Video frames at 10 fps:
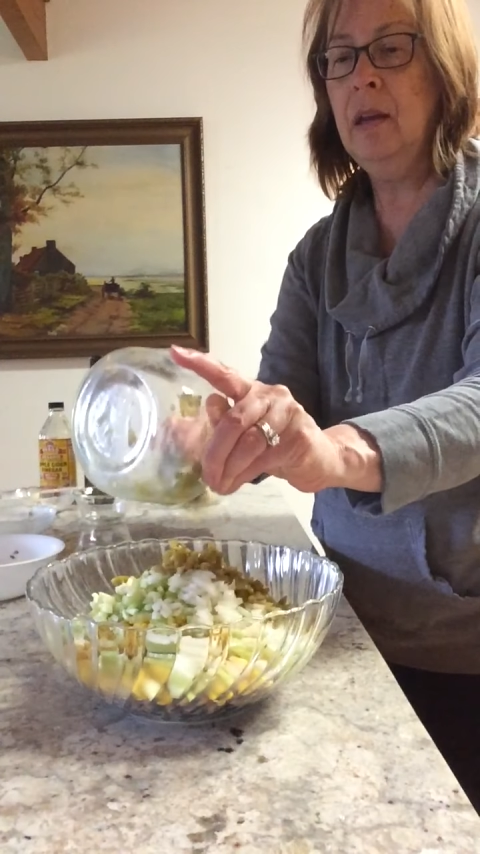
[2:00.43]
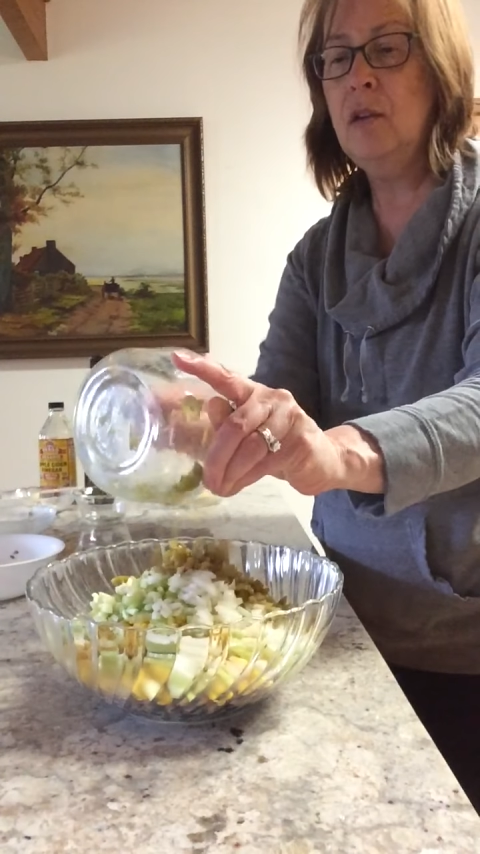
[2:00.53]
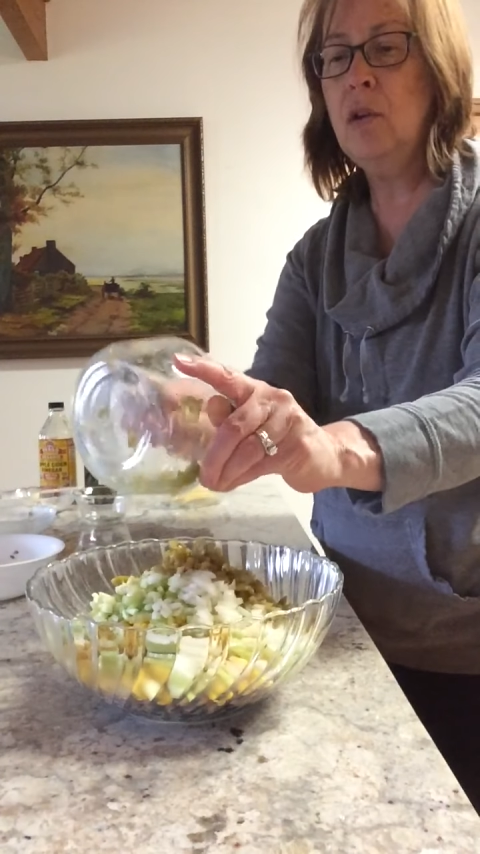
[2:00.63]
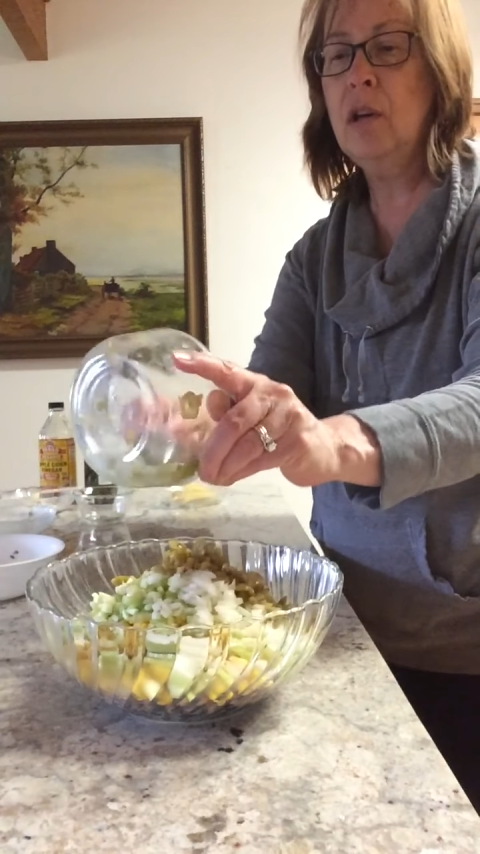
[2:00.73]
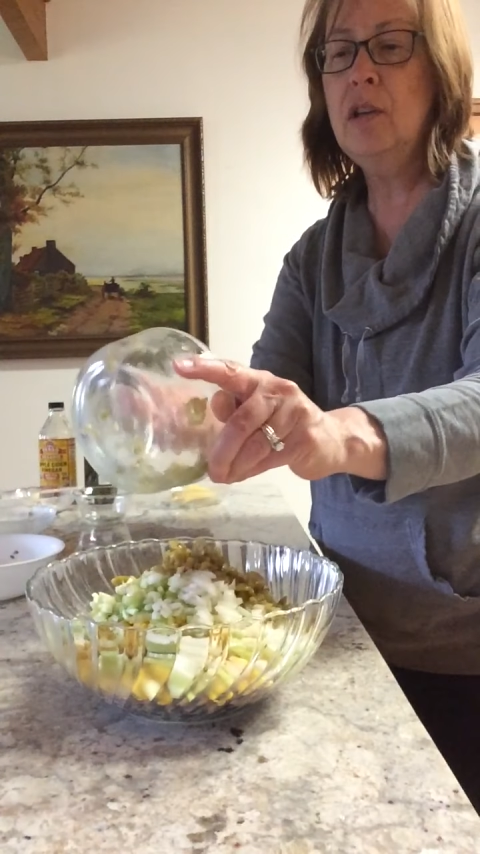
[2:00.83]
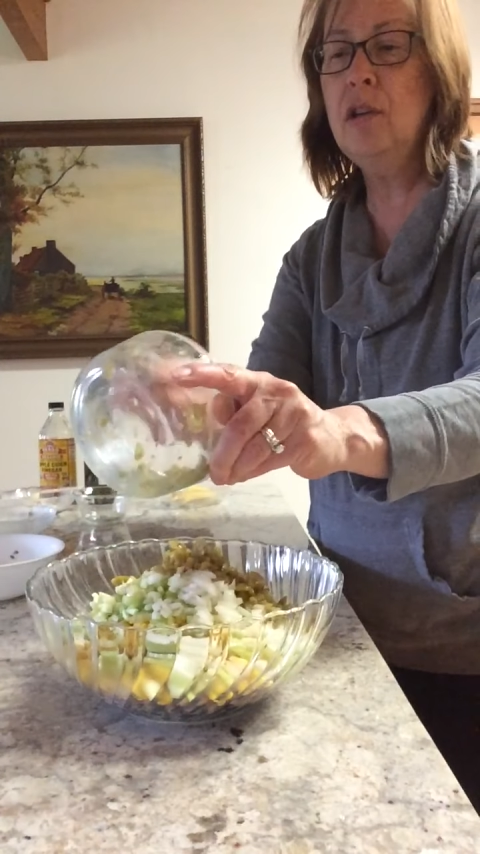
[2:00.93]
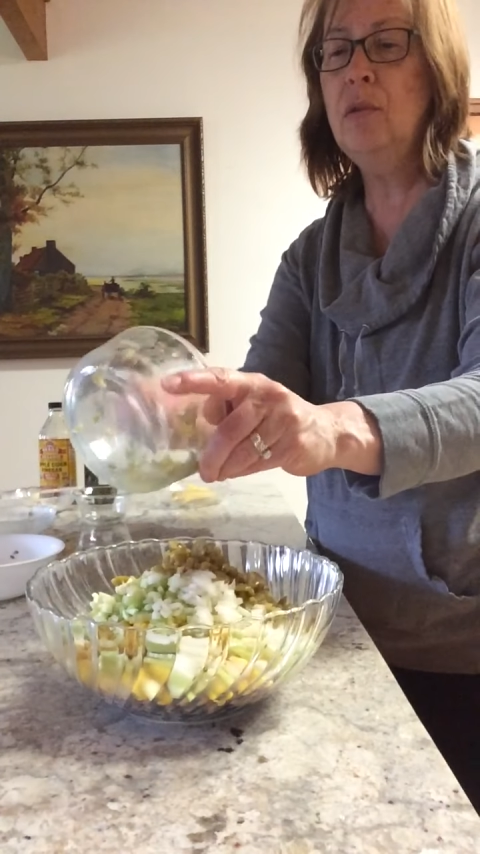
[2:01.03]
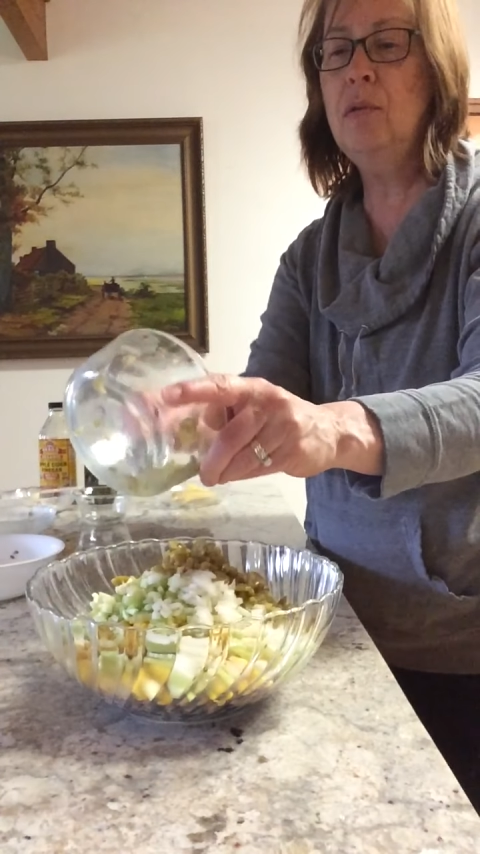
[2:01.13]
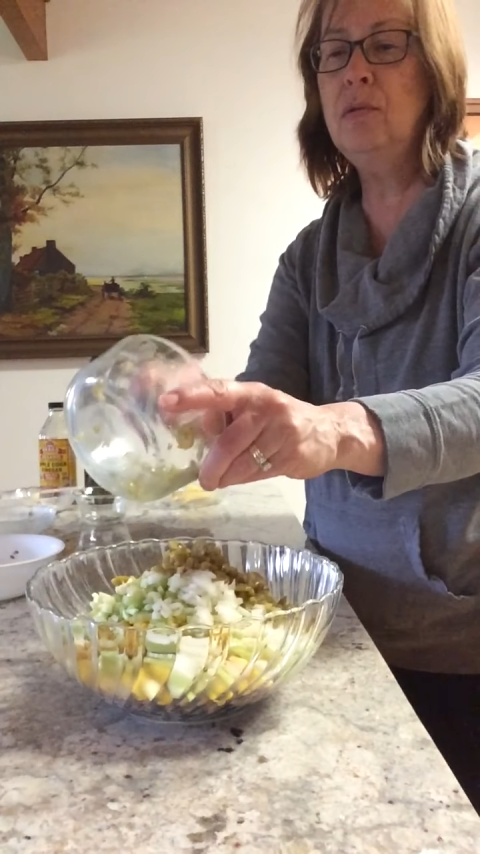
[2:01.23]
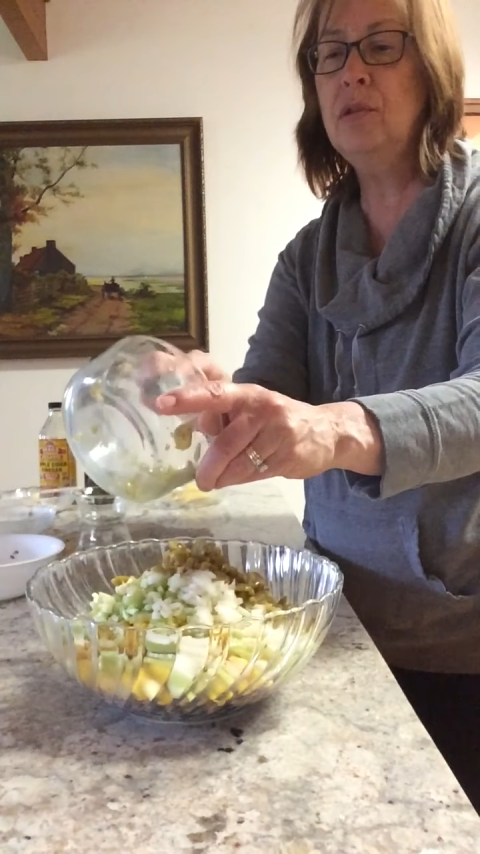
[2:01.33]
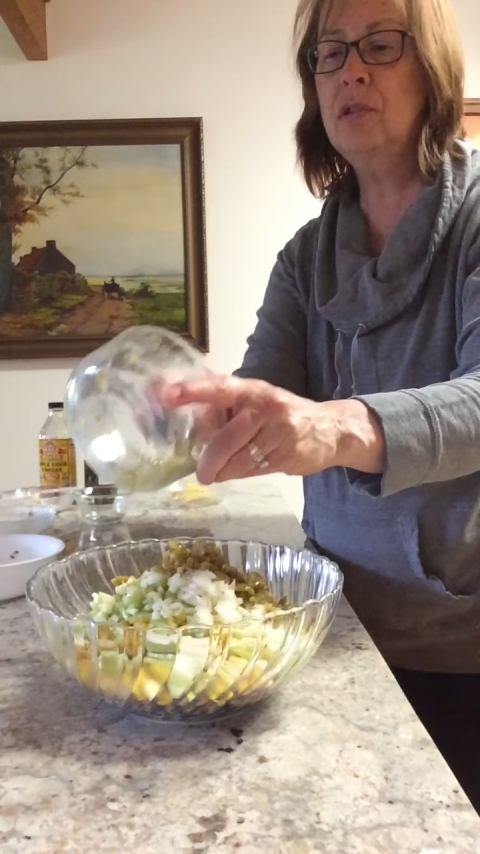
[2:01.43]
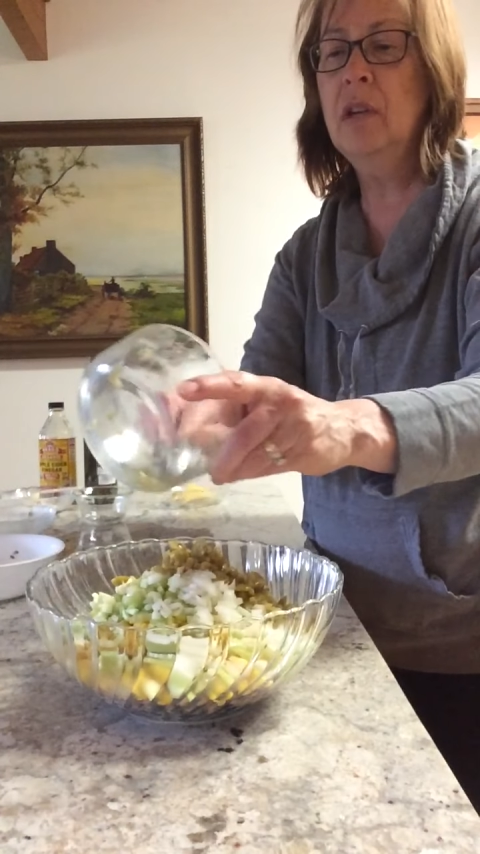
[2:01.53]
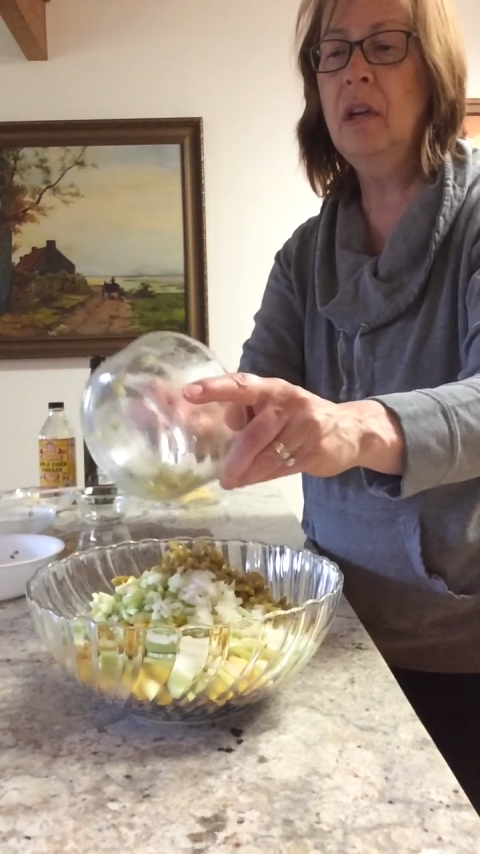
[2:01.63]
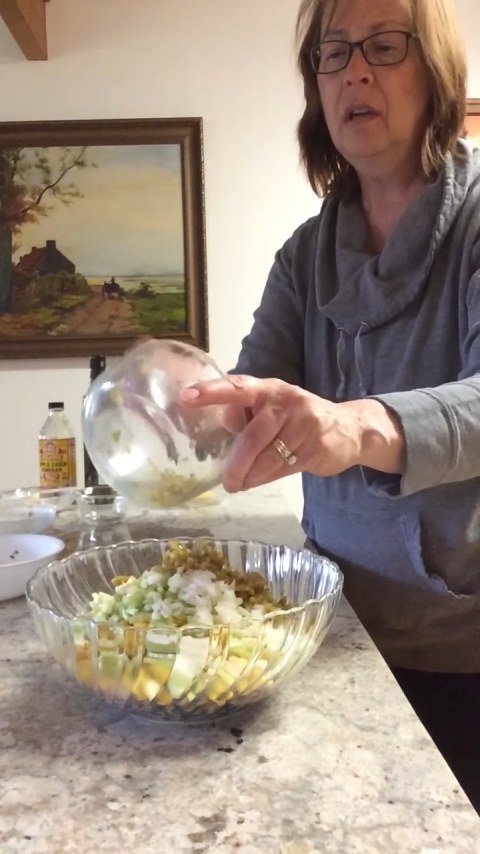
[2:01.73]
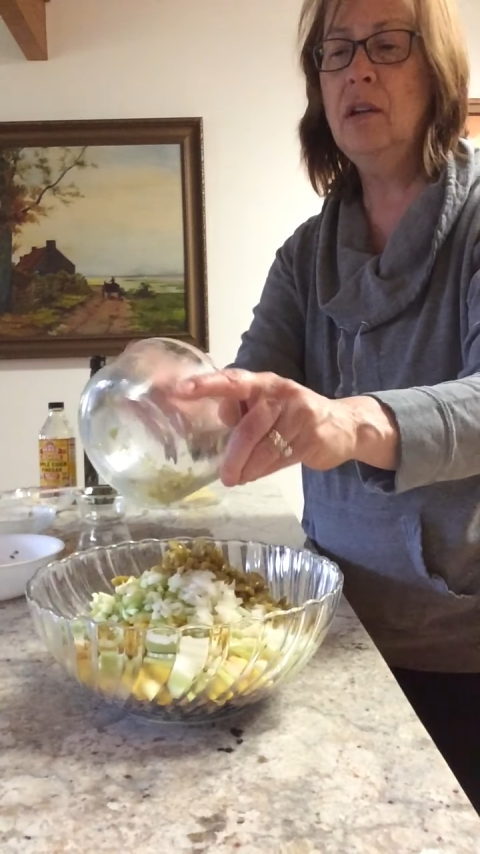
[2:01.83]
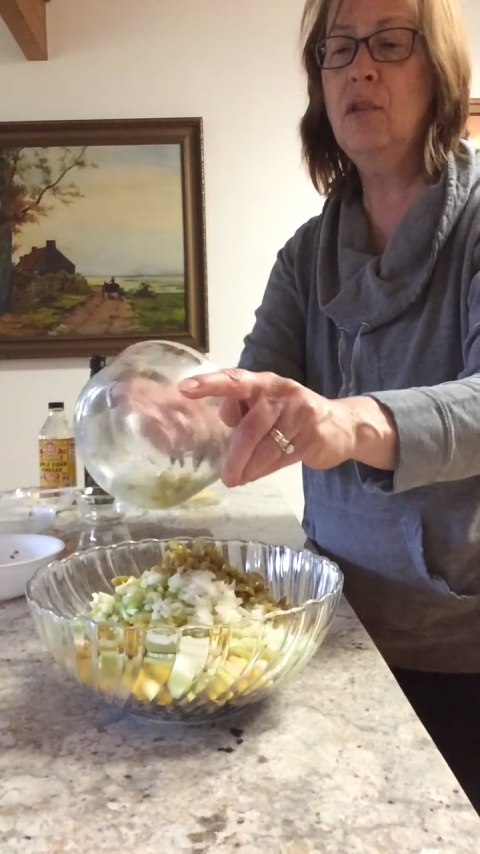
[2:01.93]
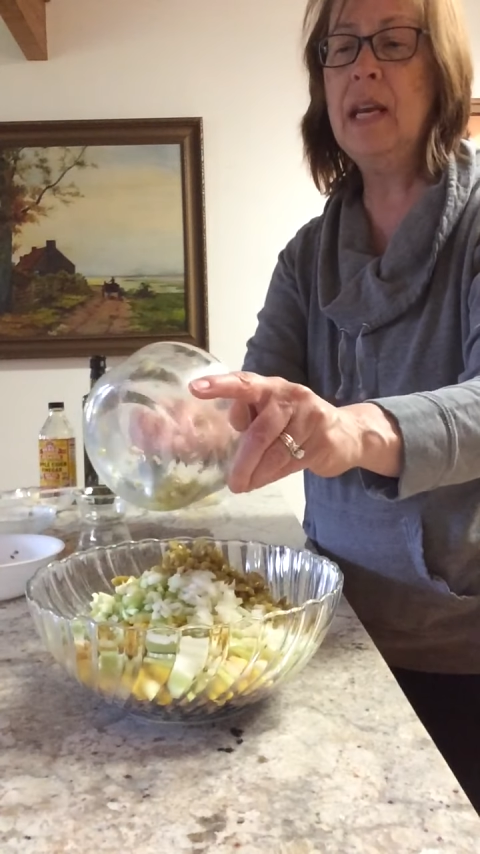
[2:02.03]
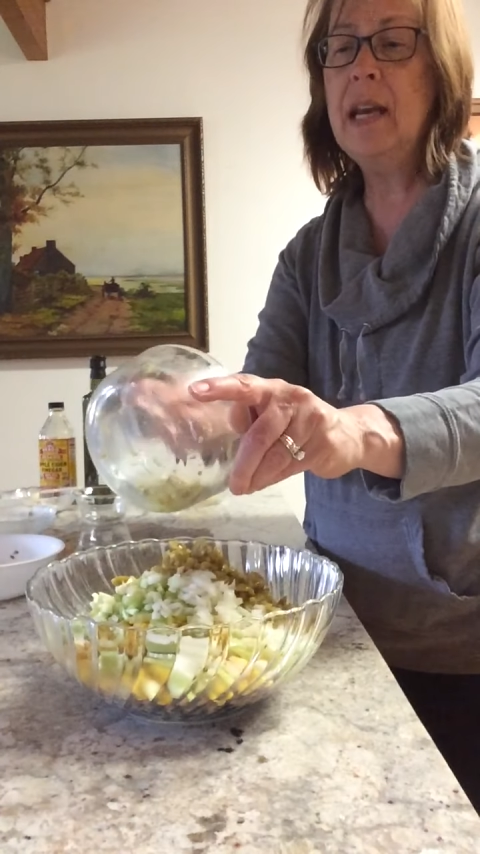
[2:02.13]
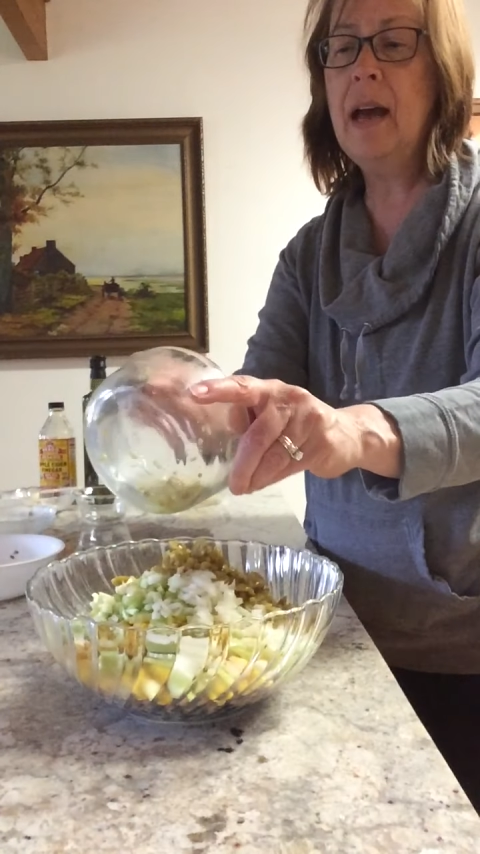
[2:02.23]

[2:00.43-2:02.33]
You can use green